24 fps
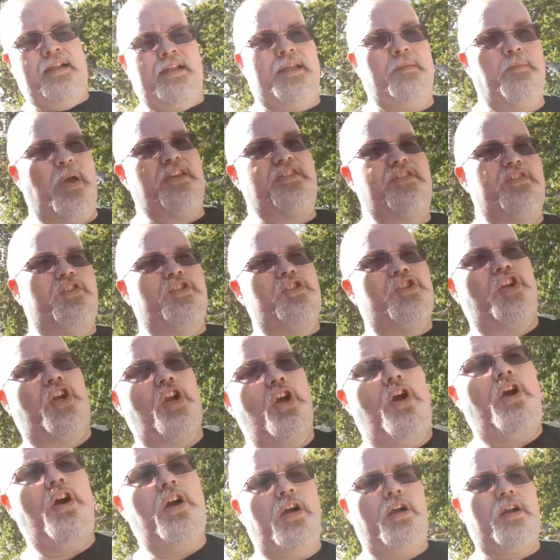Ambassador
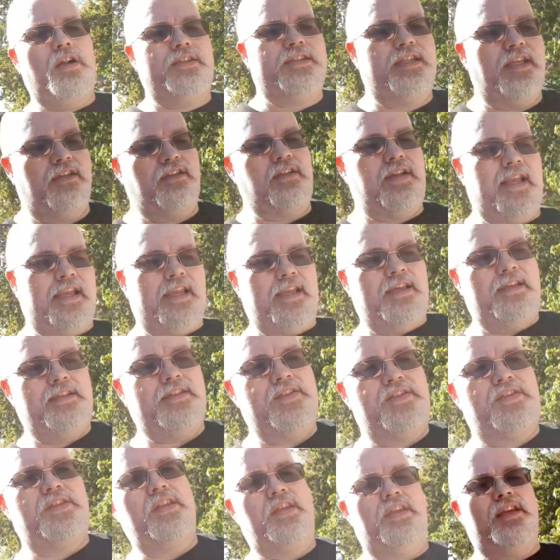G'Kar, on the other hand,
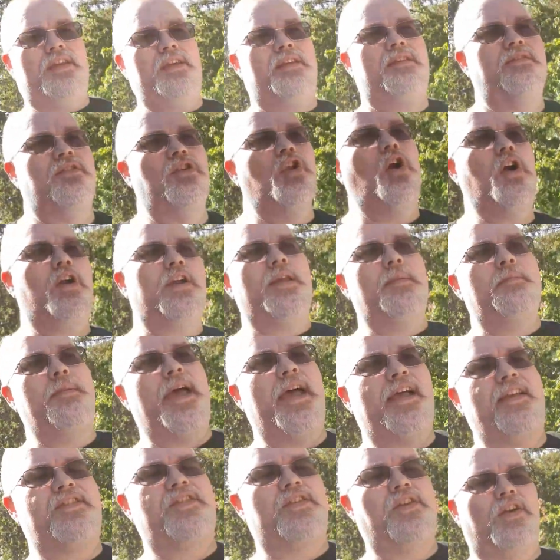is the Narn
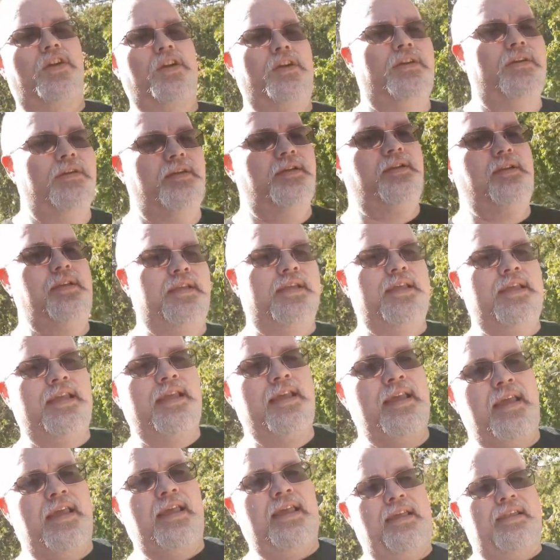ambassador.
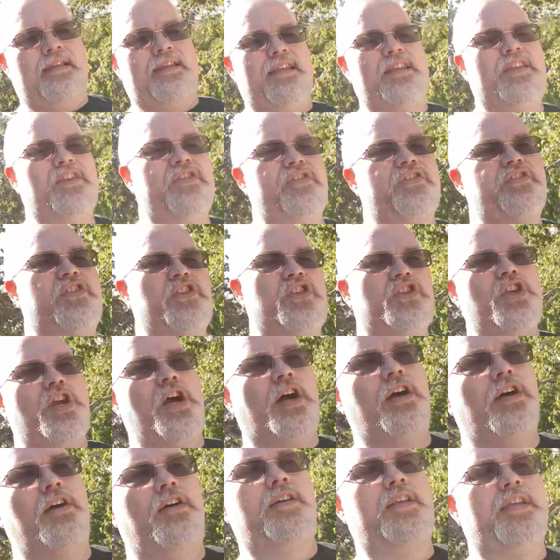He is
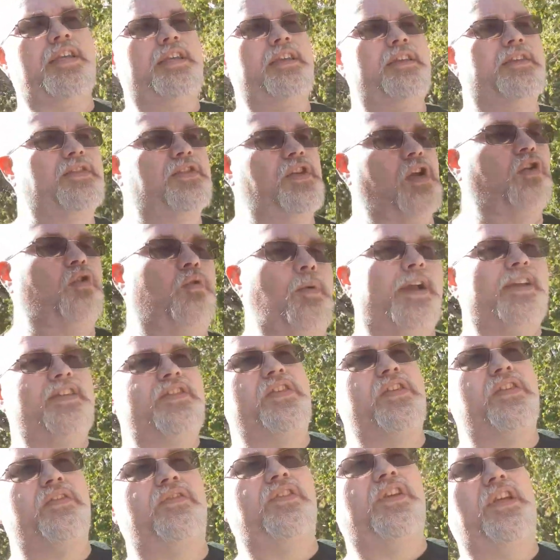young, he is
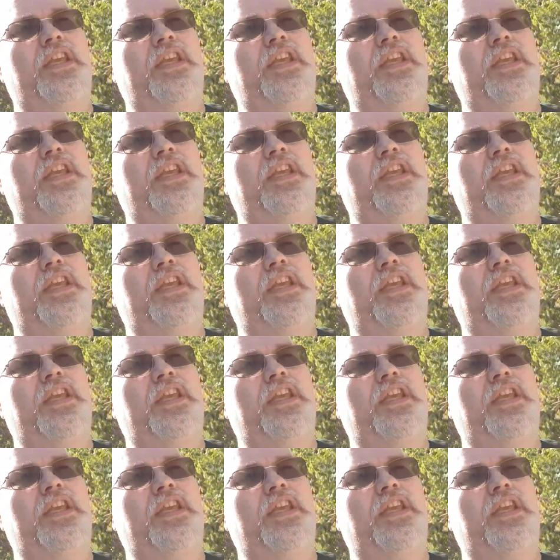aggressive, and